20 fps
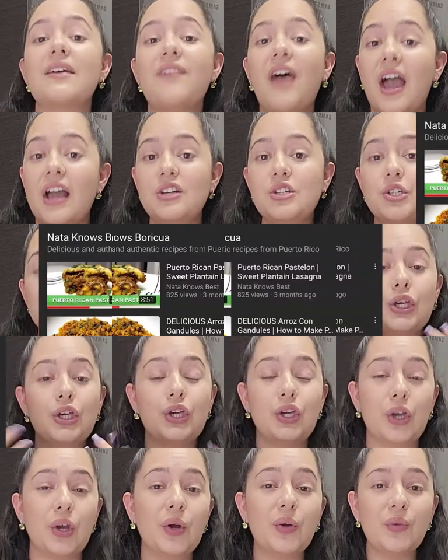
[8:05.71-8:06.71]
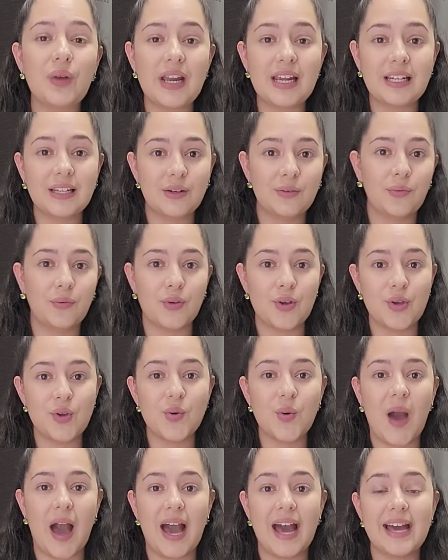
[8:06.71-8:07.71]
actually curated for you
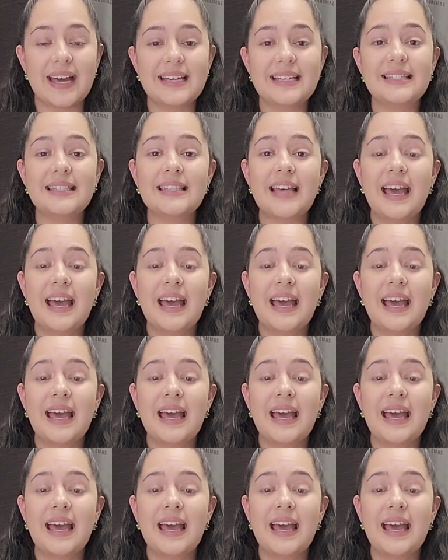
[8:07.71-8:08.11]
guys,